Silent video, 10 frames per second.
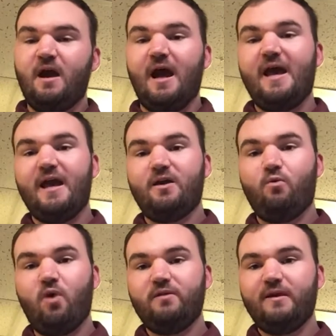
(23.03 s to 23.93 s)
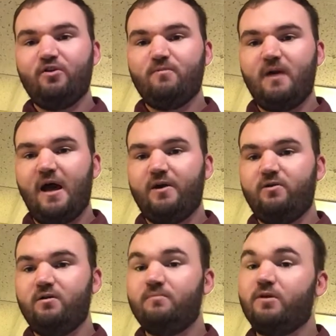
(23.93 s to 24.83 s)
I had a 1 liter
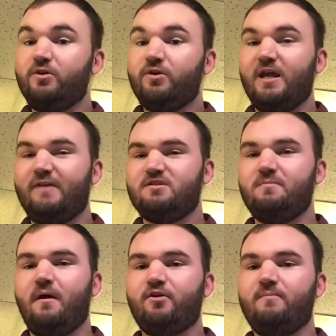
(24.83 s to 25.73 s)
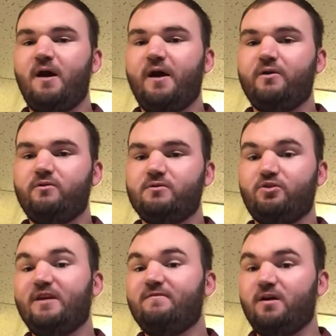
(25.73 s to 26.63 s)
bottle, but you could have smaller bottles
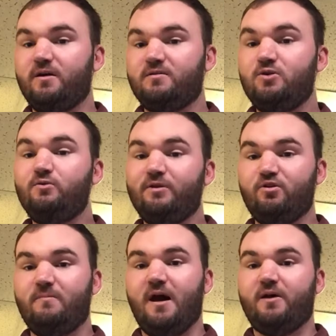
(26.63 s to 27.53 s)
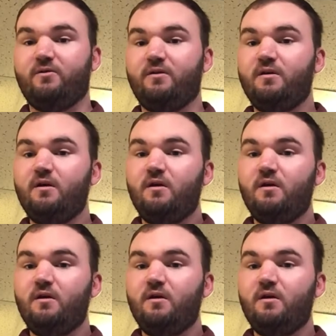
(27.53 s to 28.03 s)
or even a 2 liter bottle.